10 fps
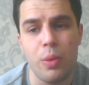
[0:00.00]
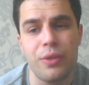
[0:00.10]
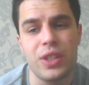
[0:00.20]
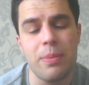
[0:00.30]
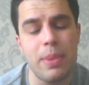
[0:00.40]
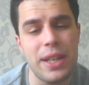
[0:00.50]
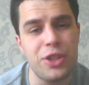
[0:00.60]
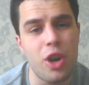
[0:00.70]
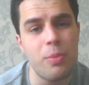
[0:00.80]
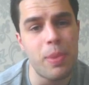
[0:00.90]
We've seen Billy
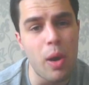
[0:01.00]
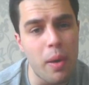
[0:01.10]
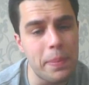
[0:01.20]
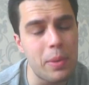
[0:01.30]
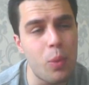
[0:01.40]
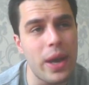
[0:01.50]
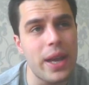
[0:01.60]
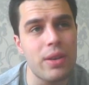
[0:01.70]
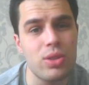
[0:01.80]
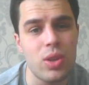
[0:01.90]
Joe blow up in
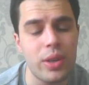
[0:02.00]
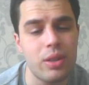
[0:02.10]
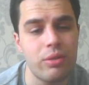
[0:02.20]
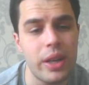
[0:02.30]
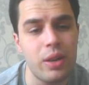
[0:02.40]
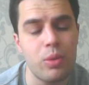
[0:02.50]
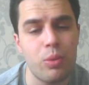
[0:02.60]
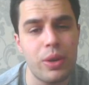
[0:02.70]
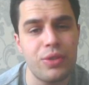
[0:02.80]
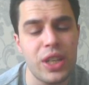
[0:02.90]
weight outside the ring.
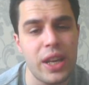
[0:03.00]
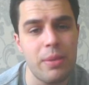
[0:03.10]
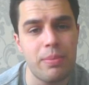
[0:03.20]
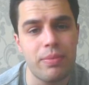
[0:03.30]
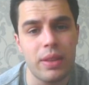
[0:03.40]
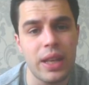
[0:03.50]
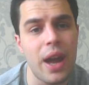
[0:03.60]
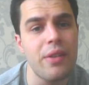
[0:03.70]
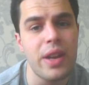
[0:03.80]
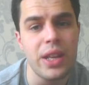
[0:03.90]
We've seen him
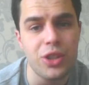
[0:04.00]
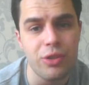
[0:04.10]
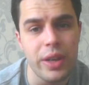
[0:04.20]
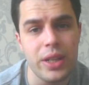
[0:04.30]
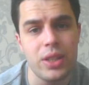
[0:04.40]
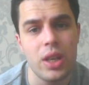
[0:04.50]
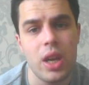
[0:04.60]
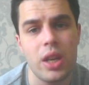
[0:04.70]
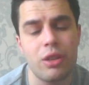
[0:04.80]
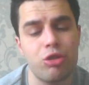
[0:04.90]
carry injuries.
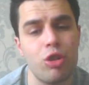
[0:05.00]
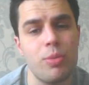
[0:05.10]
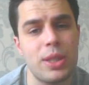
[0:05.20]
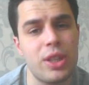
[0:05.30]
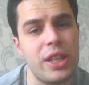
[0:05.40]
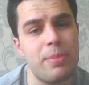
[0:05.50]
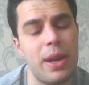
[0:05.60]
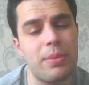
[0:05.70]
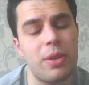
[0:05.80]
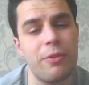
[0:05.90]
There's rumours that he's
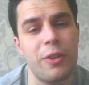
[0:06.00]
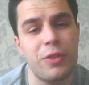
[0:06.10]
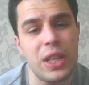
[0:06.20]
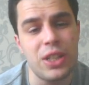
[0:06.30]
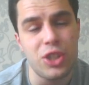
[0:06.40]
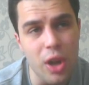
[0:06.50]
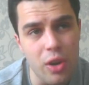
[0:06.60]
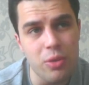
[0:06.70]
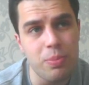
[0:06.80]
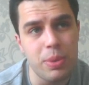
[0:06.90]
been up to 15
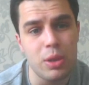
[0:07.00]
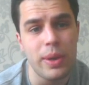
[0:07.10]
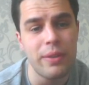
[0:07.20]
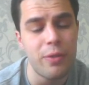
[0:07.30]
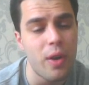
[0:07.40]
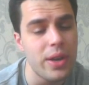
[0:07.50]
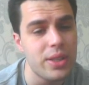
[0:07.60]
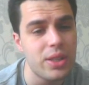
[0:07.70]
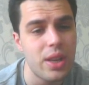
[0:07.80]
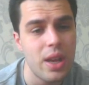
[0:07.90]
stone between
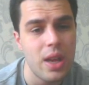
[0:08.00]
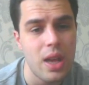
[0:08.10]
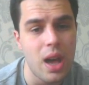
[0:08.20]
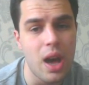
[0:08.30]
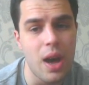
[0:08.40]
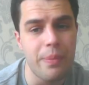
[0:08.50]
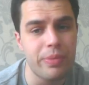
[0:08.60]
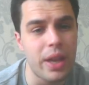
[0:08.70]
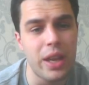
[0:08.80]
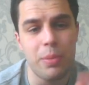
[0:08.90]
fights.
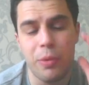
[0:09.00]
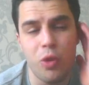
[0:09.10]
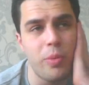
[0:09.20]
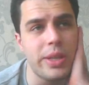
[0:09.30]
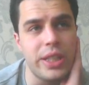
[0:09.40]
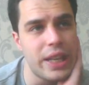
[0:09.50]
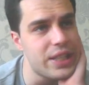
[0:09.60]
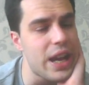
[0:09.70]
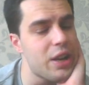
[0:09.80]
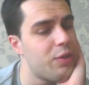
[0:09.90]
And the performance
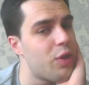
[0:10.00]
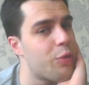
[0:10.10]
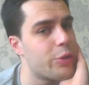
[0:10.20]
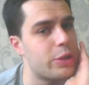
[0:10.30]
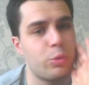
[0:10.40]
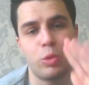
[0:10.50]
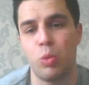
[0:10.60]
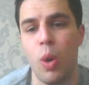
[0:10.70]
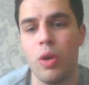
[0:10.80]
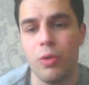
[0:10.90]
against Akhovov was
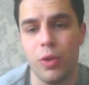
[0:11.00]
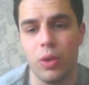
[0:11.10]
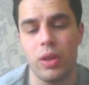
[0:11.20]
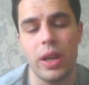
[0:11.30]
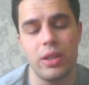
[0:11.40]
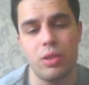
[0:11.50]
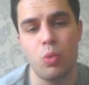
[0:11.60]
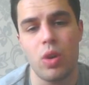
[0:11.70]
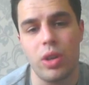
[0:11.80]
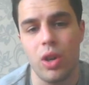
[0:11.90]
woeful, and
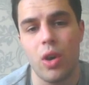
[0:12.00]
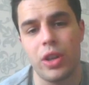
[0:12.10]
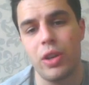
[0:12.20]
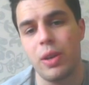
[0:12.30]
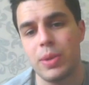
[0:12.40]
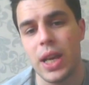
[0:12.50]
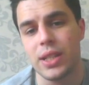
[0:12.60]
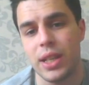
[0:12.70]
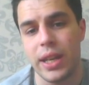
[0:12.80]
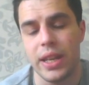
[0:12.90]
one could argue he was
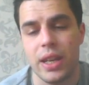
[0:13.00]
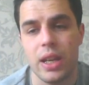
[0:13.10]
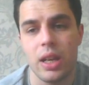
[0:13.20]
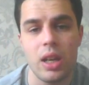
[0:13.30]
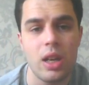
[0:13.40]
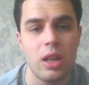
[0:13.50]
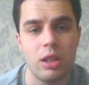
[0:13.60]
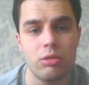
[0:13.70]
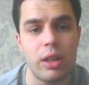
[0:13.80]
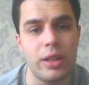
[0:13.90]
actually
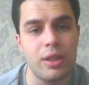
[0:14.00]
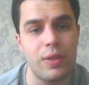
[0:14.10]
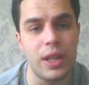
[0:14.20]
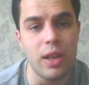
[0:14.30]
relatively